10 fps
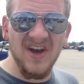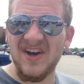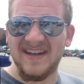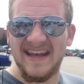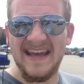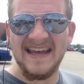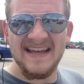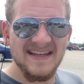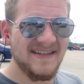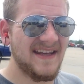good
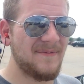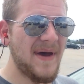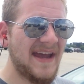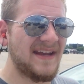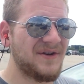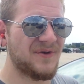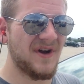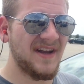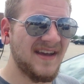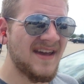to get back into
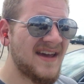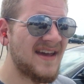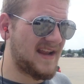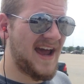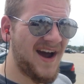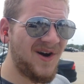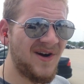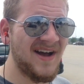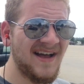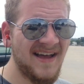running.
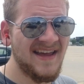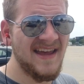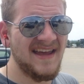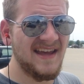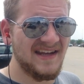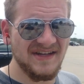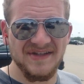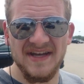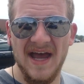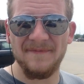Now, it
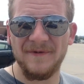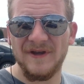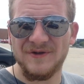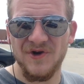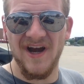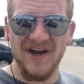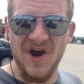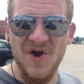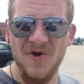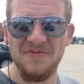is time for the trek
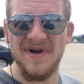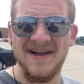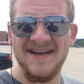home.